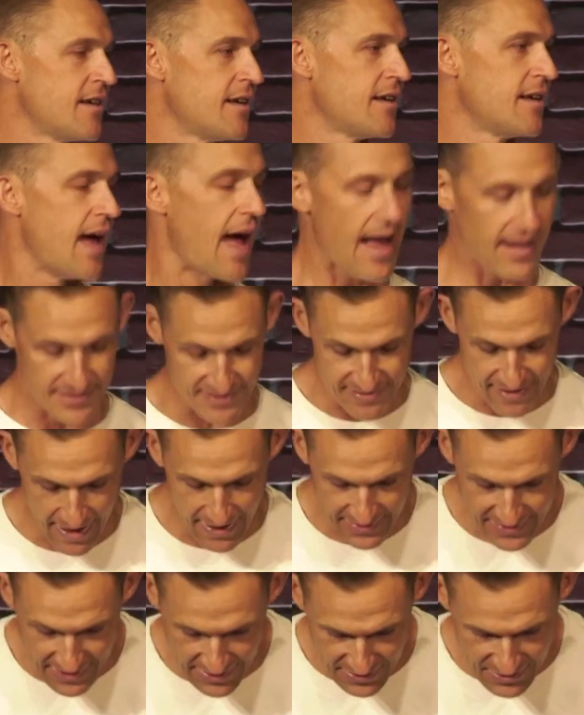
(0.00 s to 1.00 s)
Acts
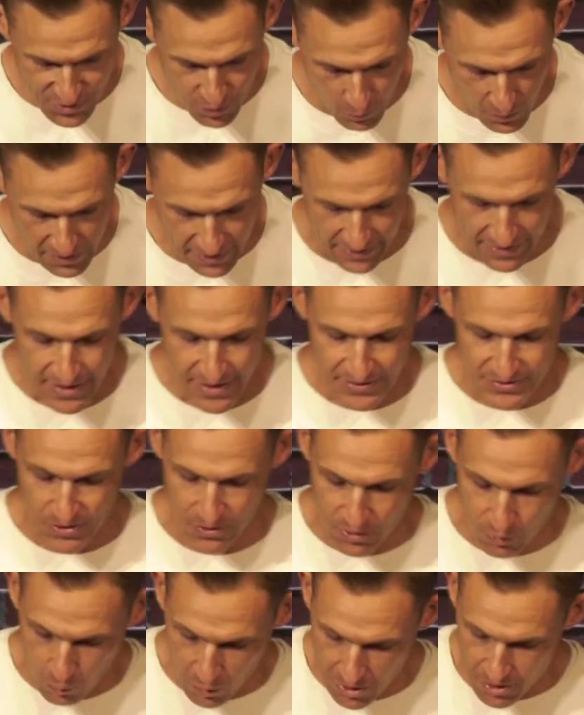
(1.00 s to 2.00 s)
19 20. So the
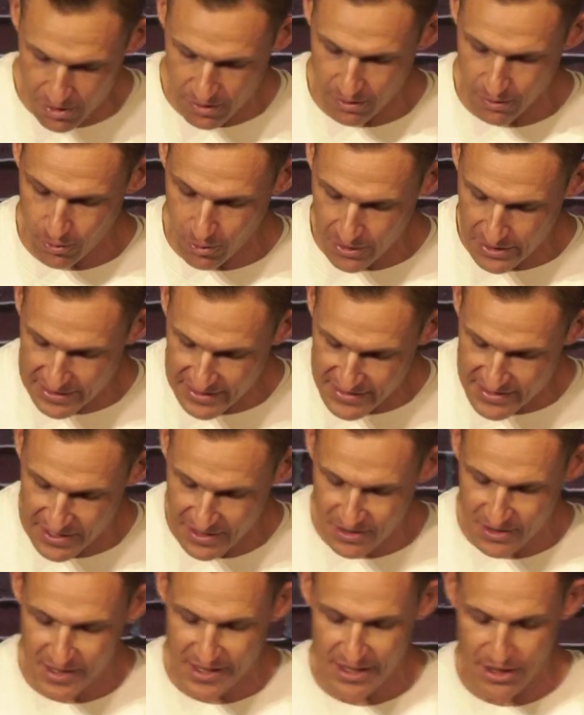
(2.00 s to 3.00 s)
word of the Lord
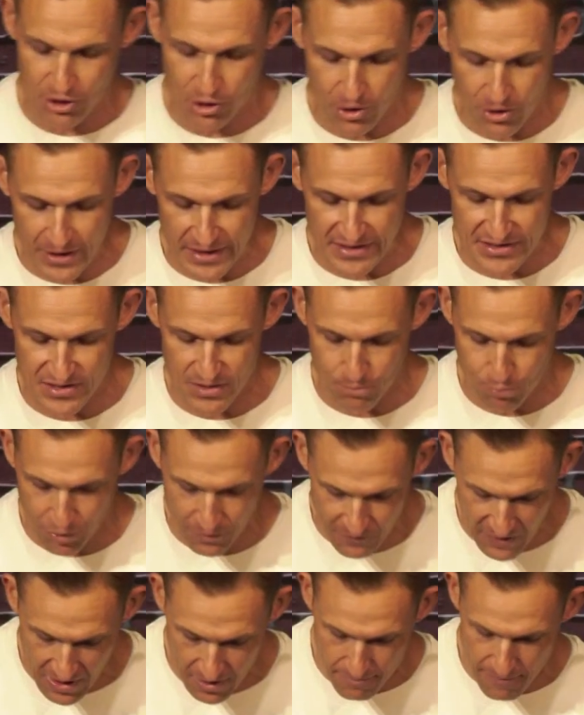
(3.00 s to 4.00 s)
continued to increase and
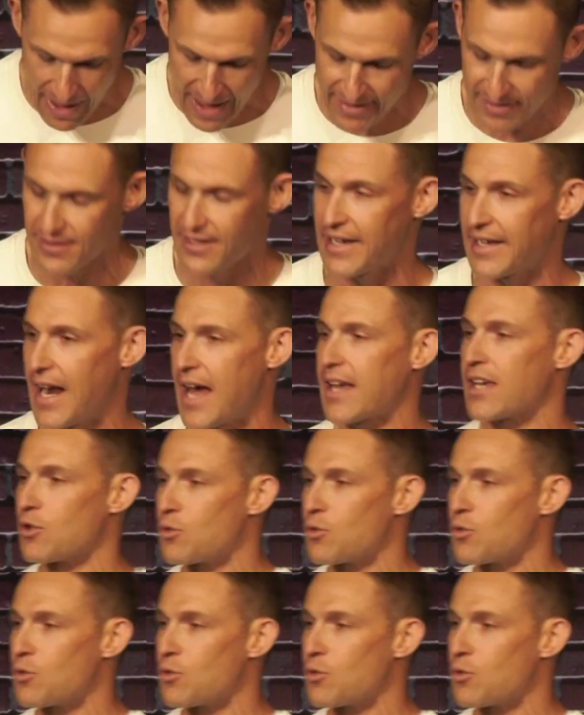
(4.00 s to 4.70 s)
prevail mightily. And I could